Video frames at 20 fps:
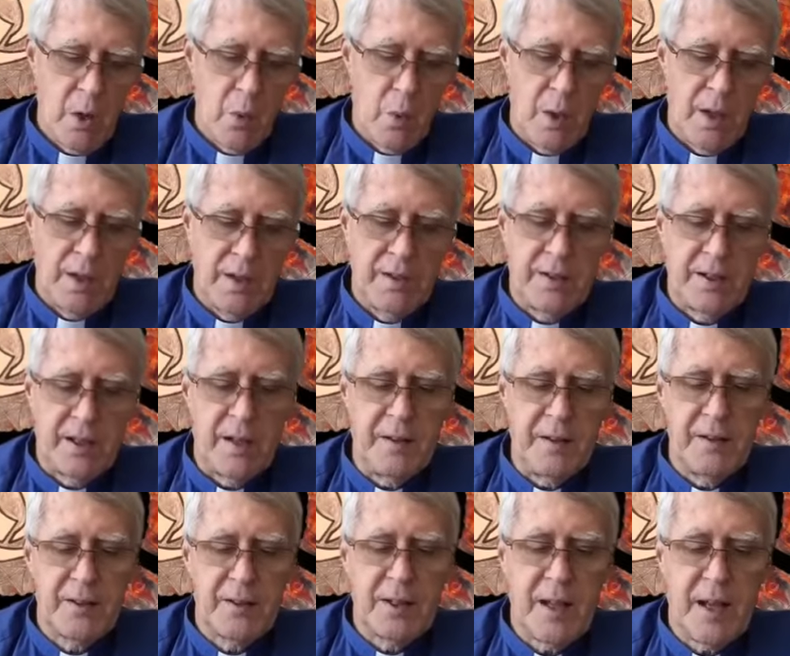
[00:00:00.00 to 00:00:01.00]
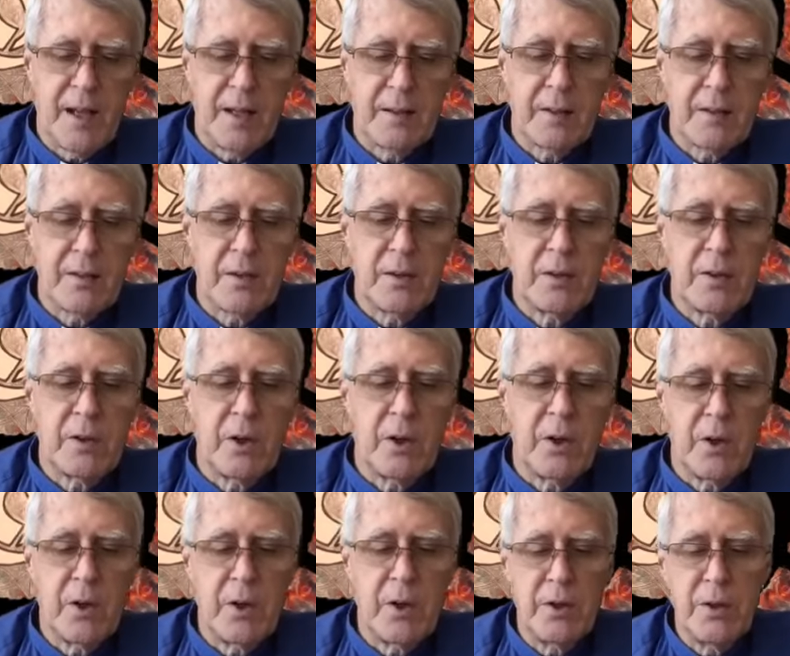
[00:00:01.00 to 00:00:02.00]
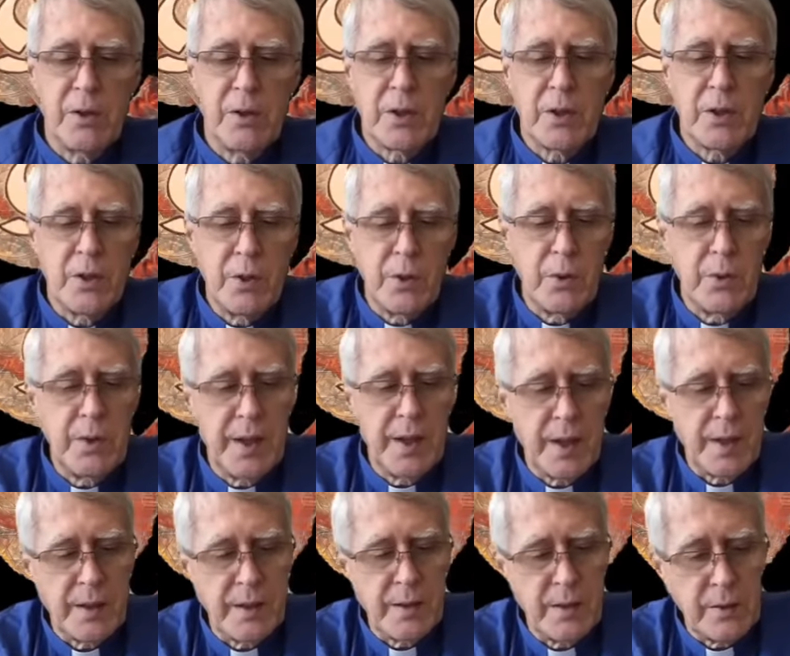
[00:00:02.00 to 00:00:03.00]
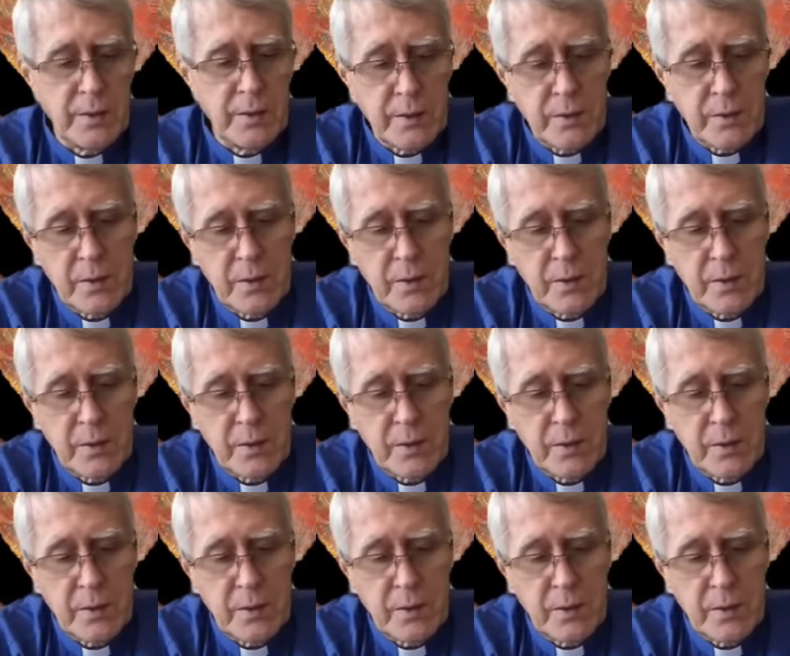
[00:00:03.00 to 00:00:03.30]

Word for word: When sunsets turn to new days,